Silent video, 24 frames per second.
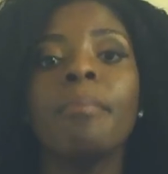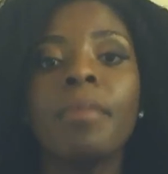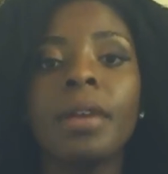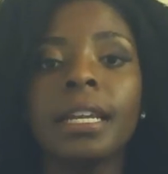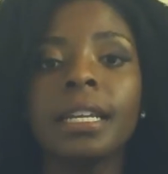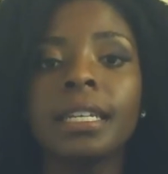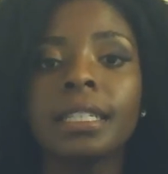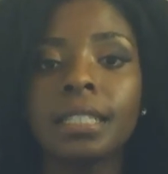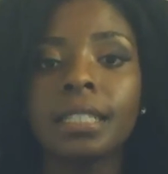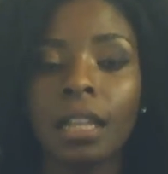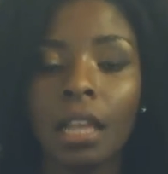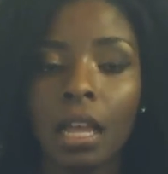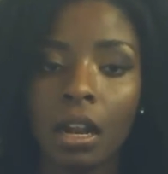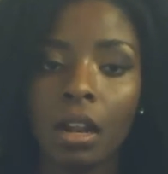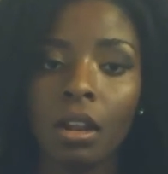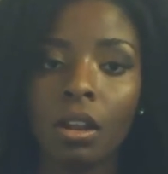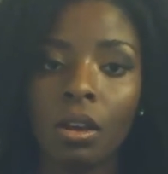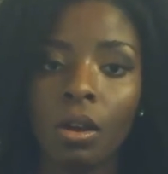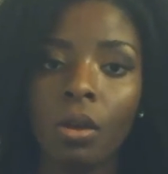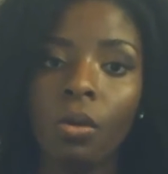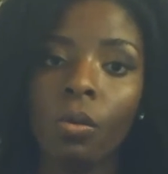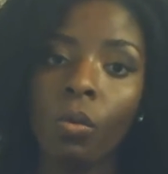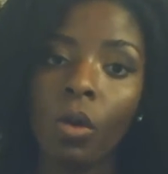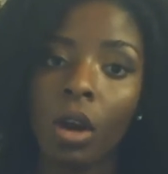minutes, let
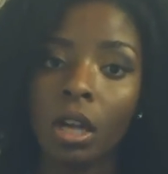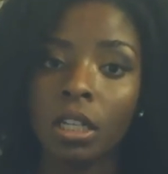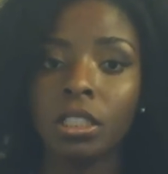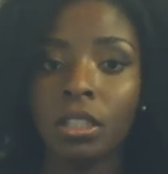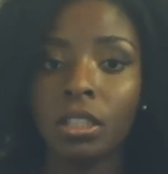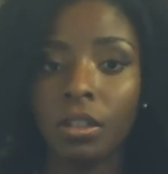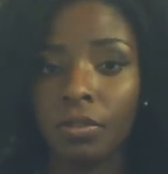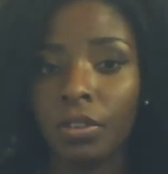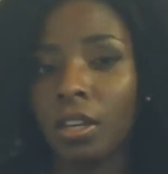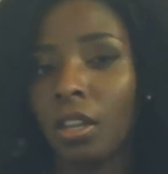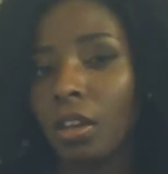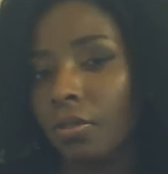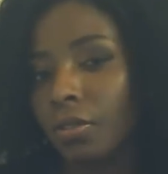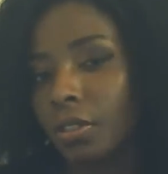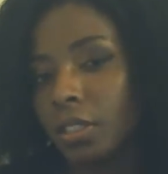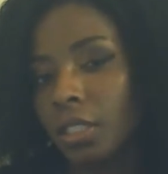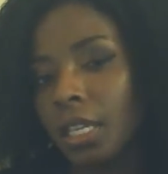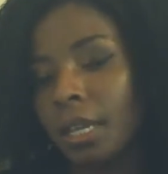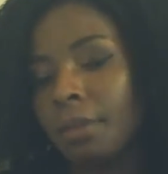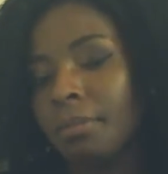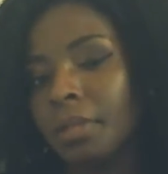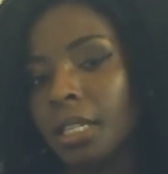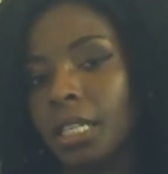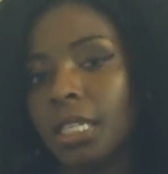alone watching a video for
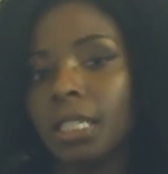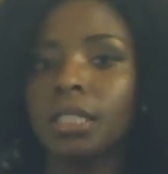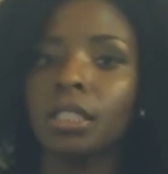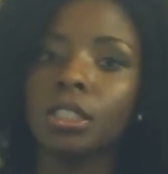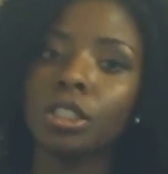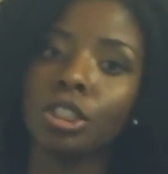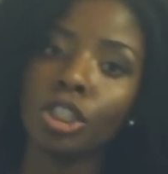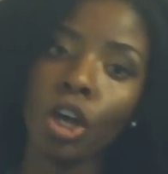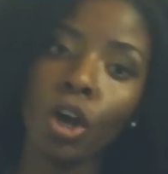10 minutes.